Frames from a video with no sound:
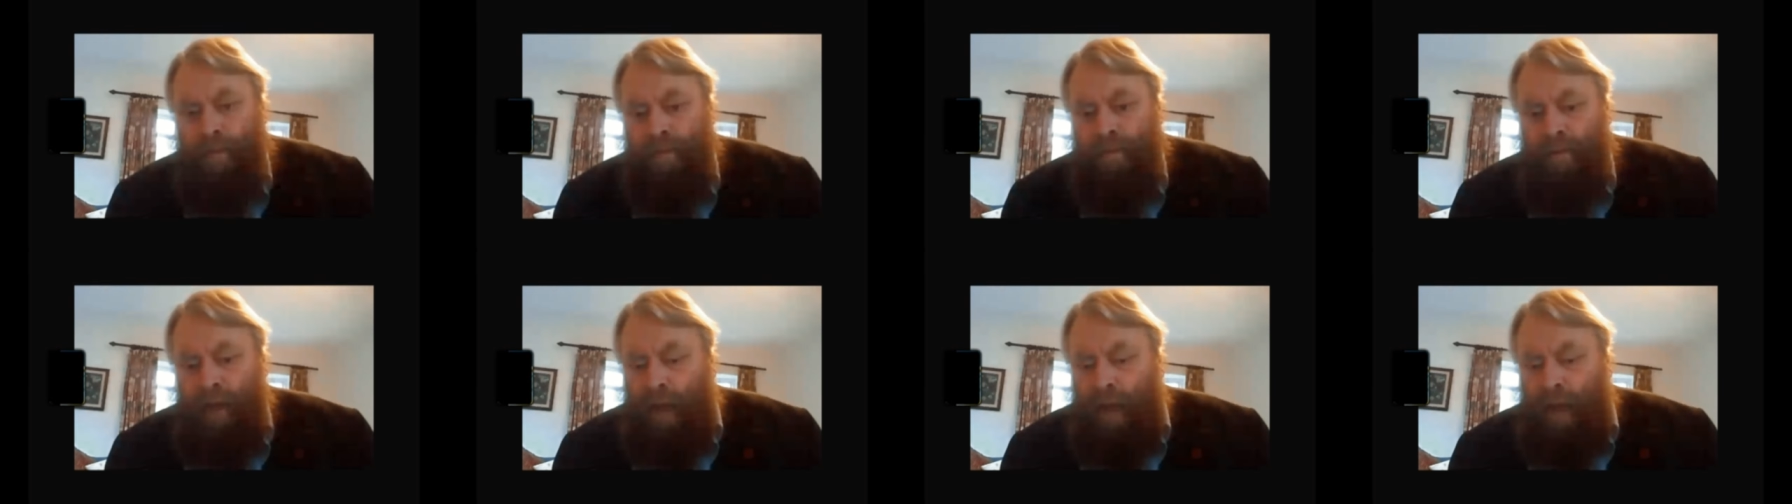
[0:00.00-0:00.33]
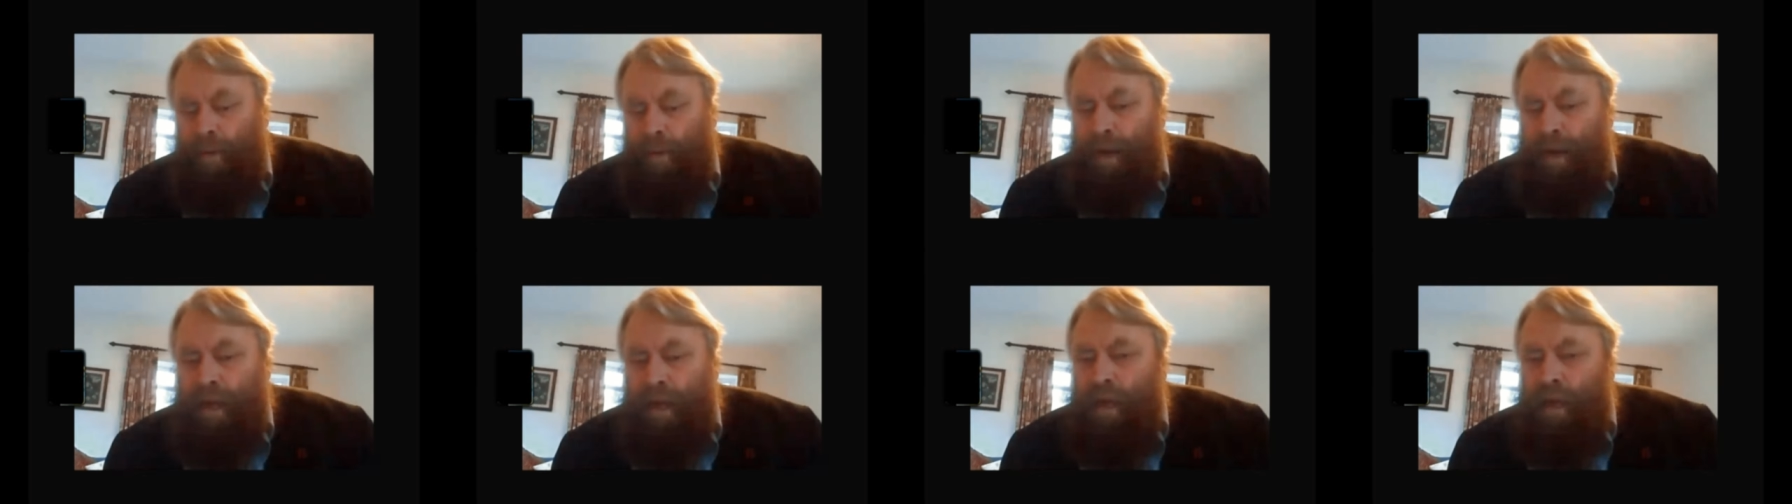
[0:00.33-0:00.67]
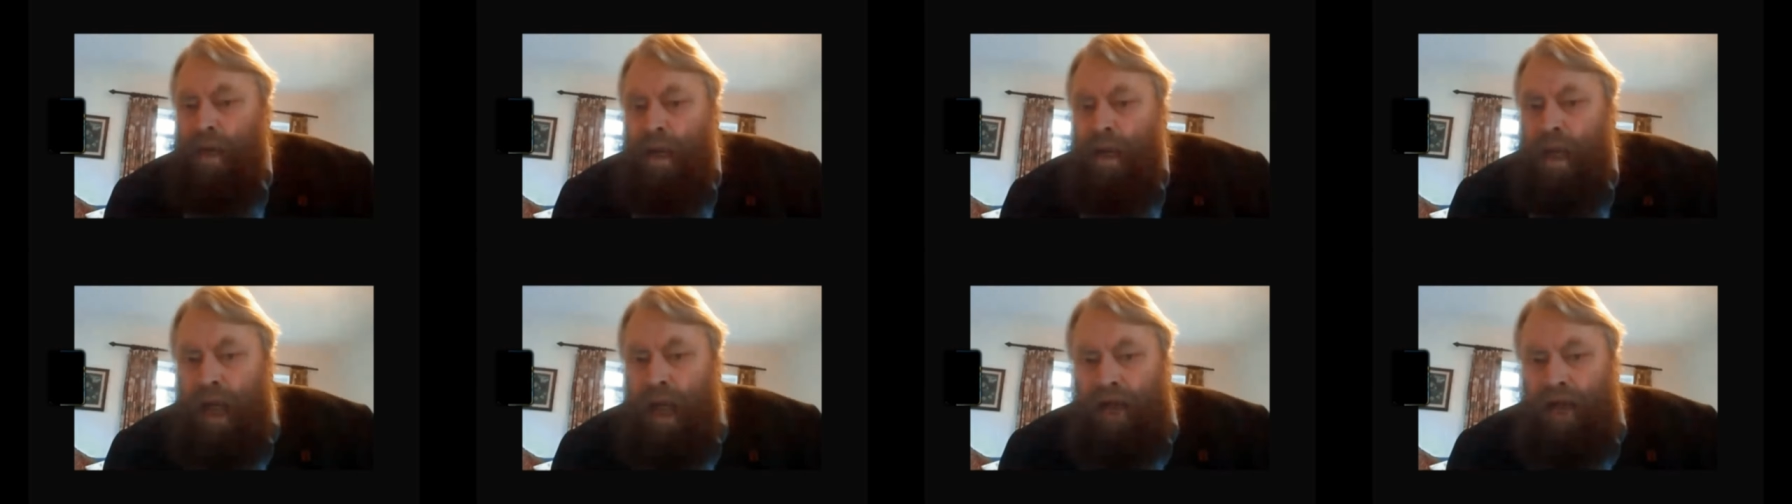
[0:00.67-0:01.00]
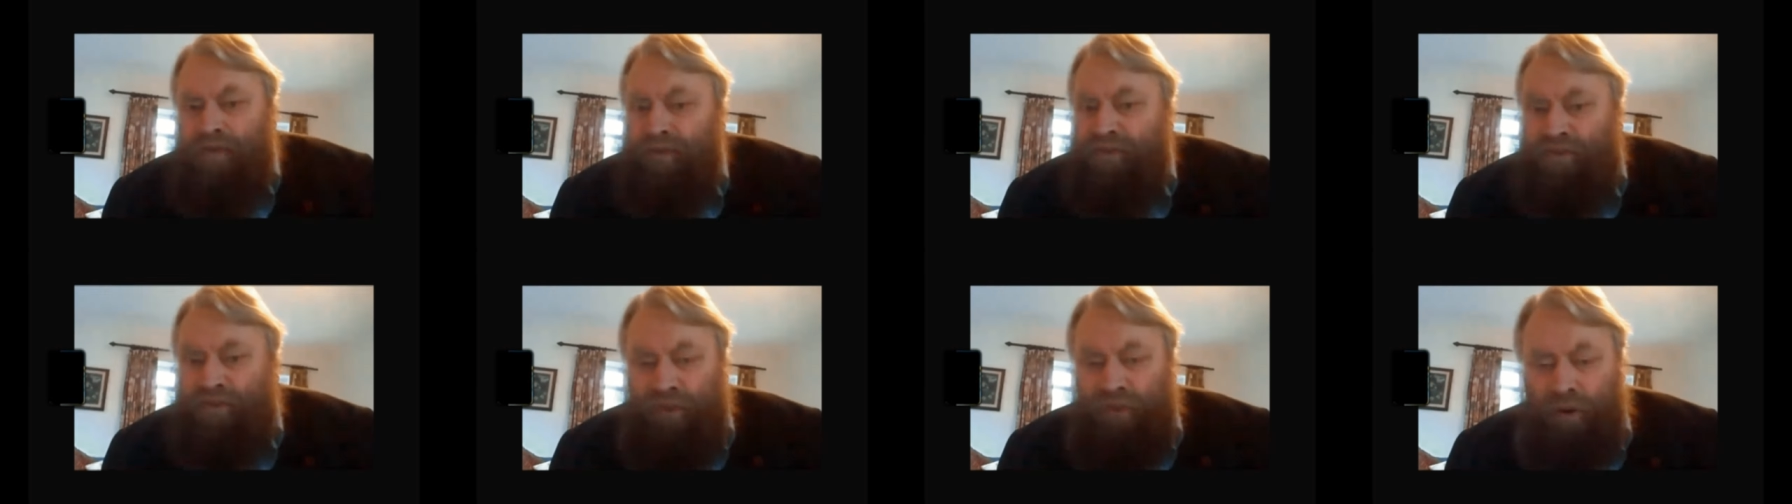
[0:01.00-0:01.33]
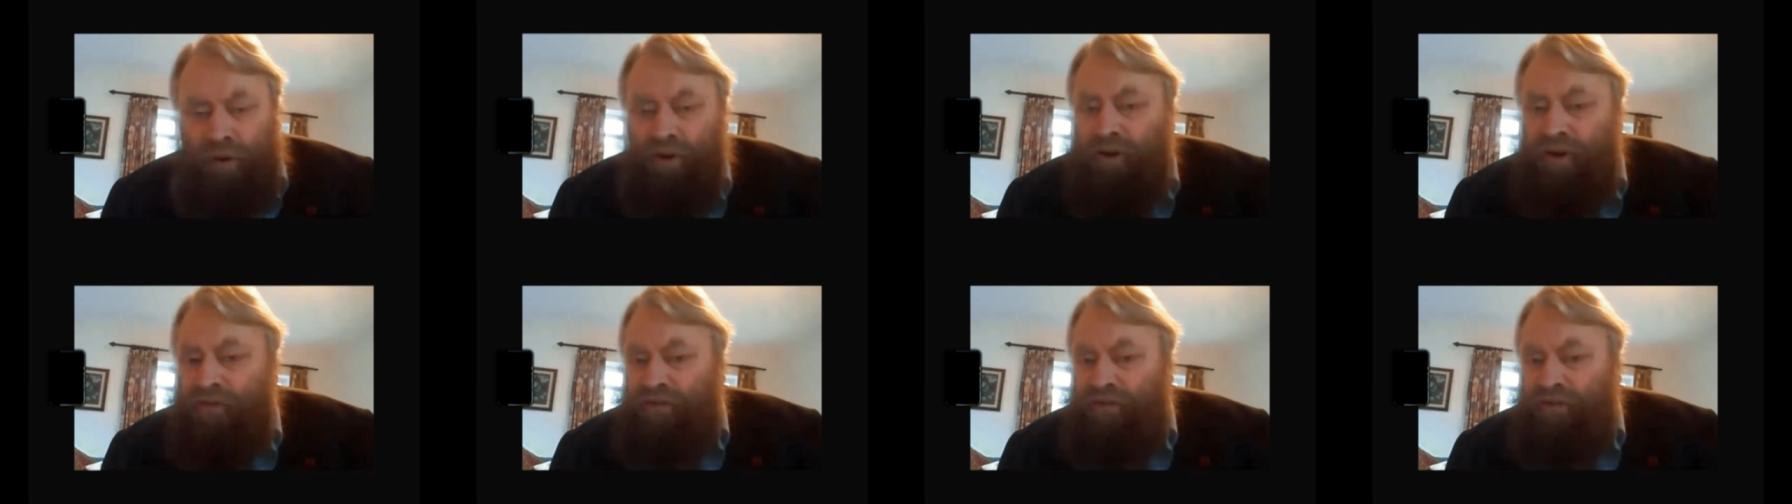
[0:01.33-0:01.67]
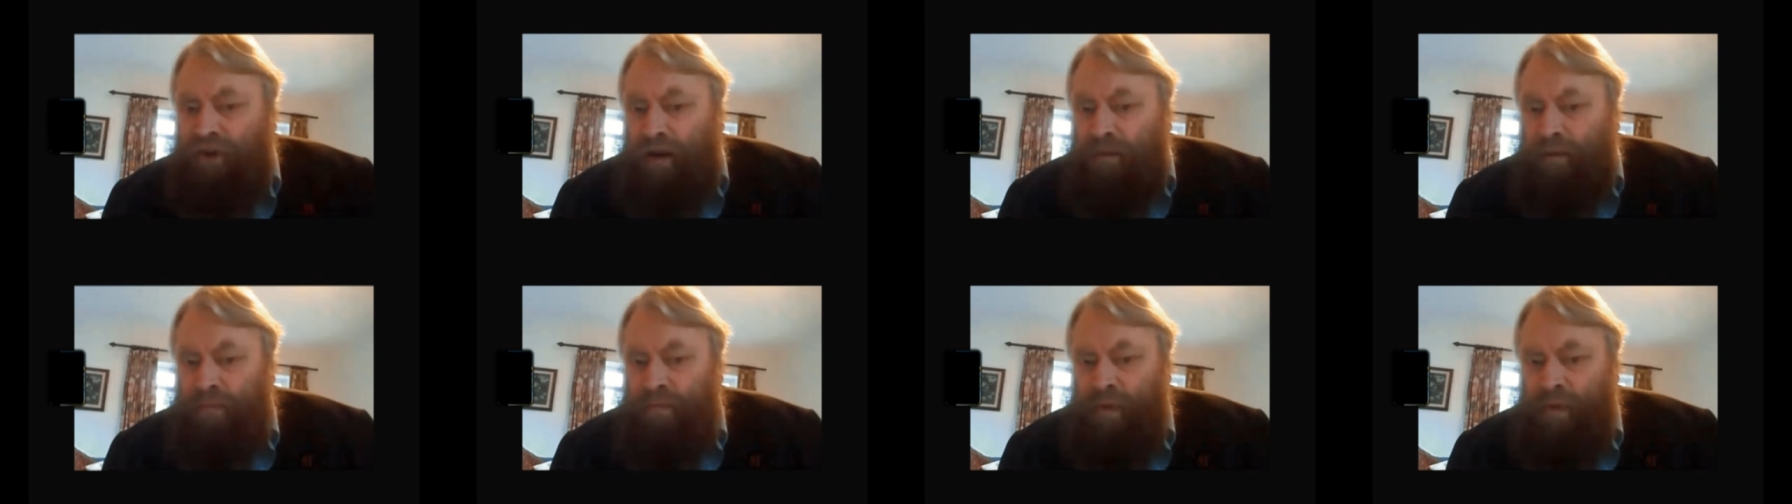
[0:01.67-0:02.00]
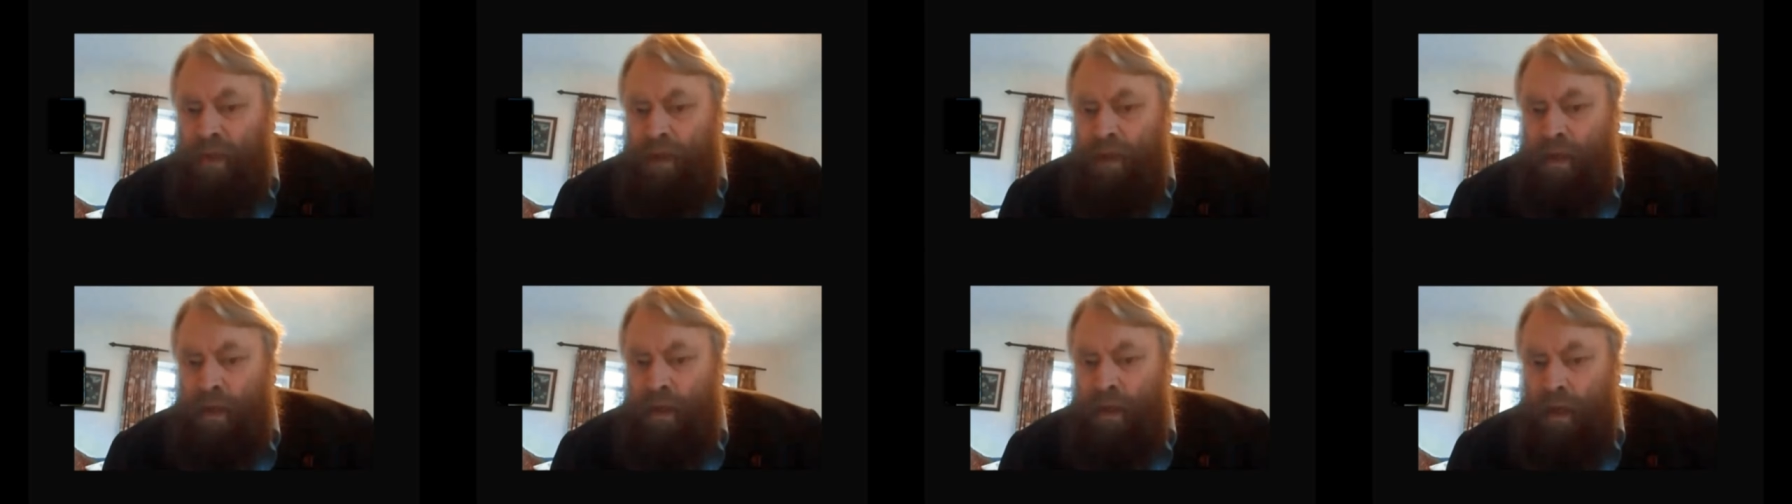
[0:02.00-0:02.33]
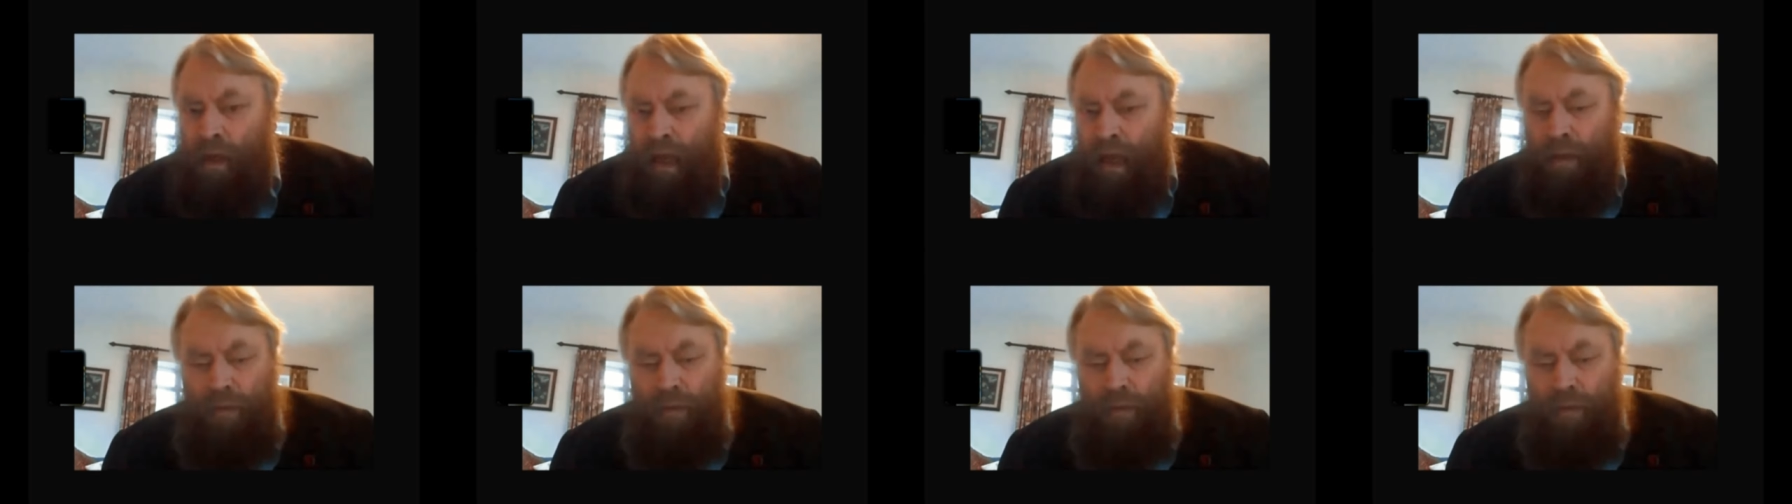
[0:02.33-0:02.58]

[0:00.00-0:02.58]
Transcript: I mean, astonishing. It